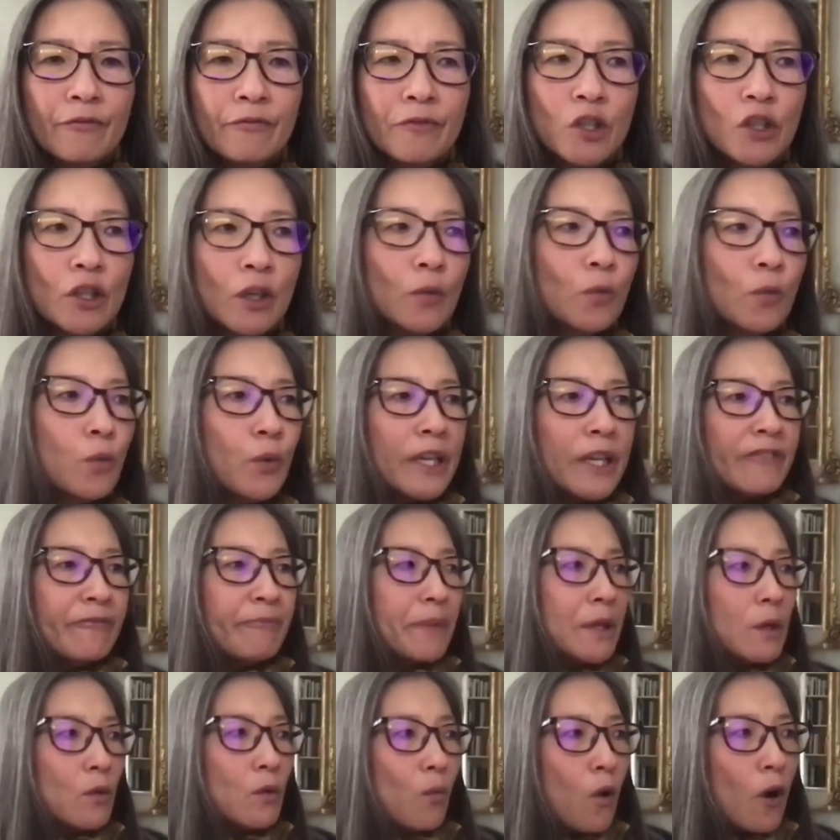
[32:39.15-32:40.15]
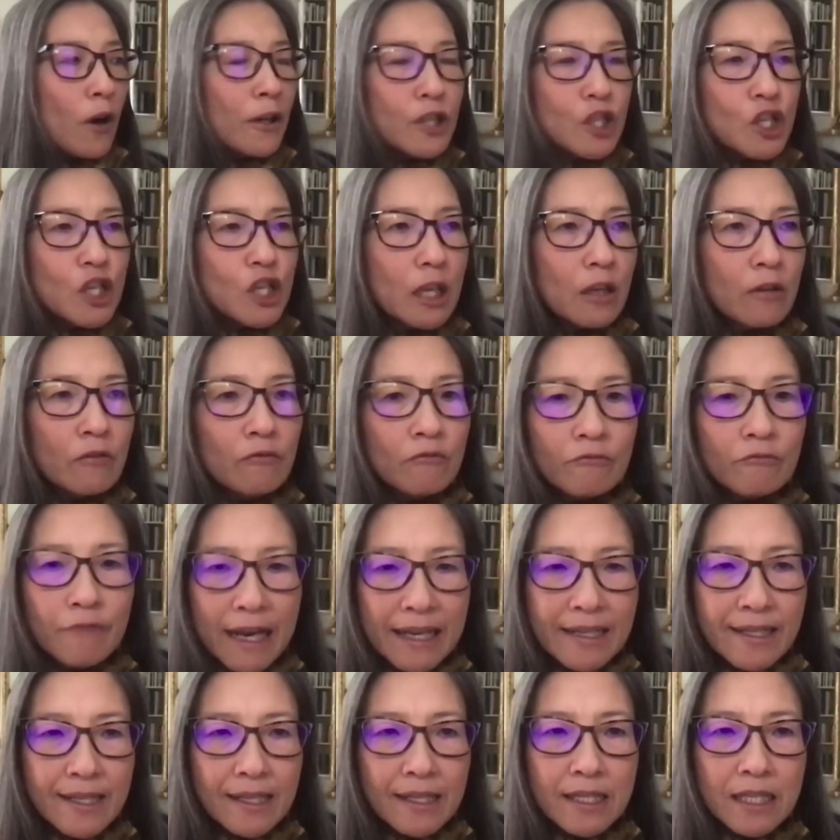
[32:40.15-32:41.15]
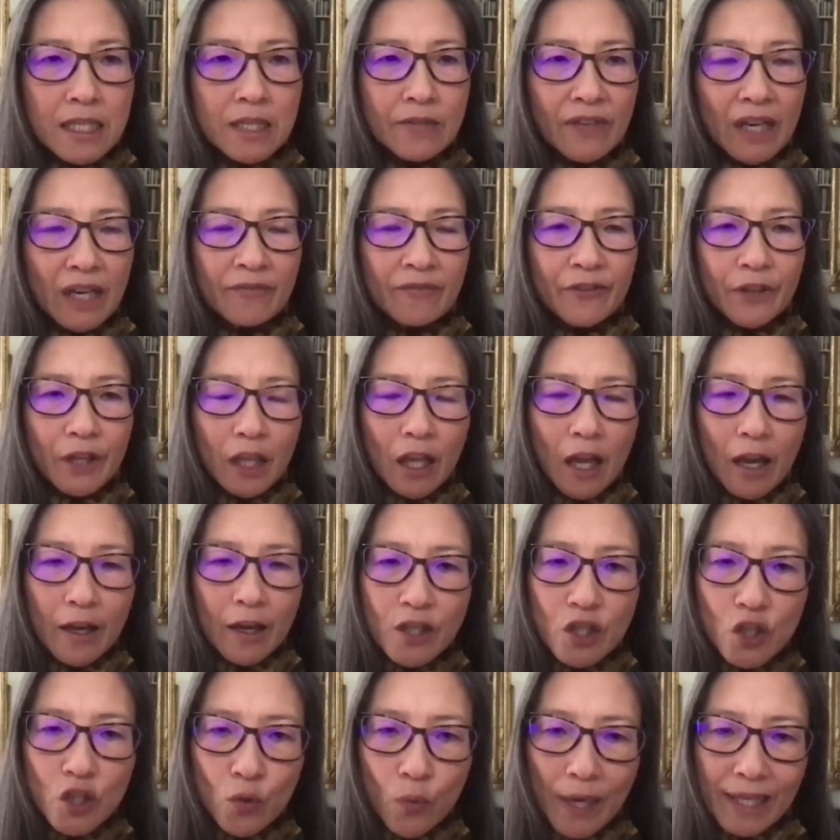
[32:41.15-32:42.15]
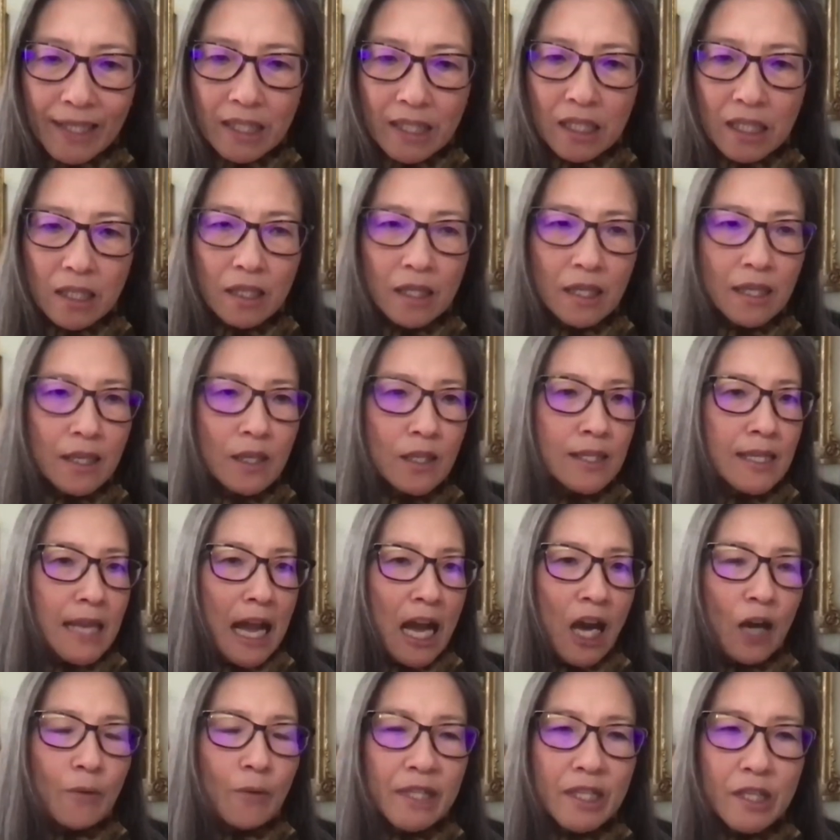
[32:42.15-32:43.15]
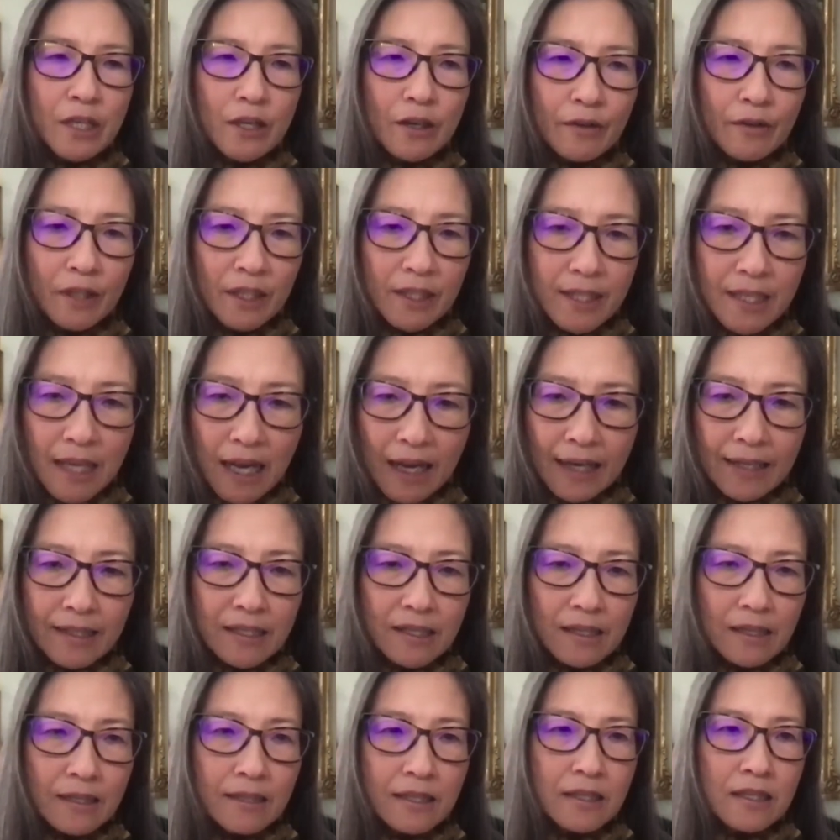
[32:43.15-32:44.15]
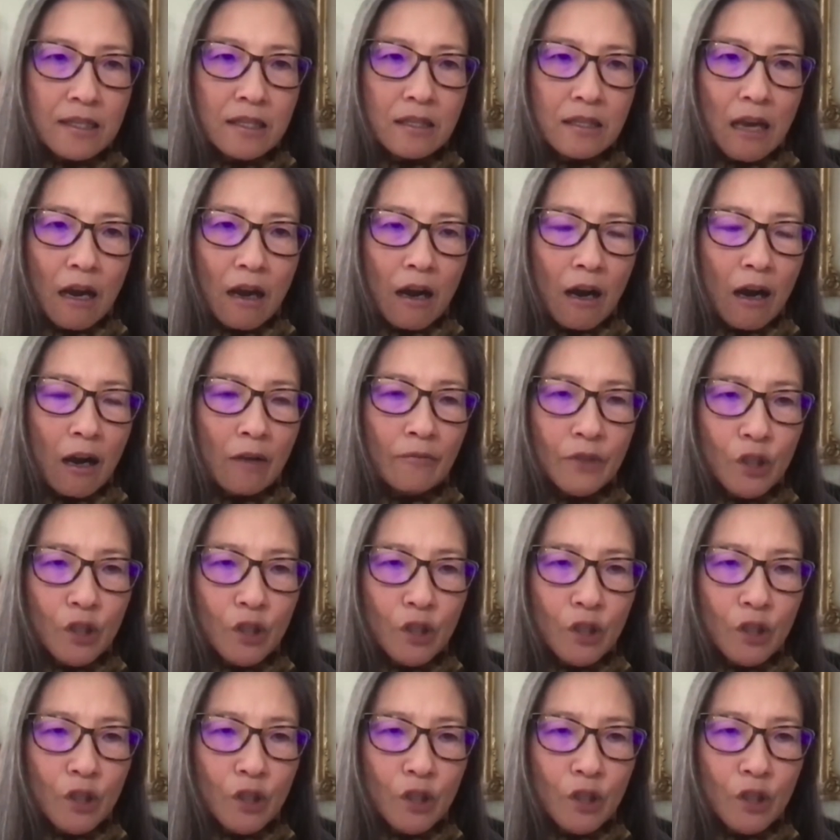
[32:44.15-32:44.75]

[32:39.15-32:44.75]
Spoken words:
you know, we've been watching resins develop for the last 20 years. Our material scientists are,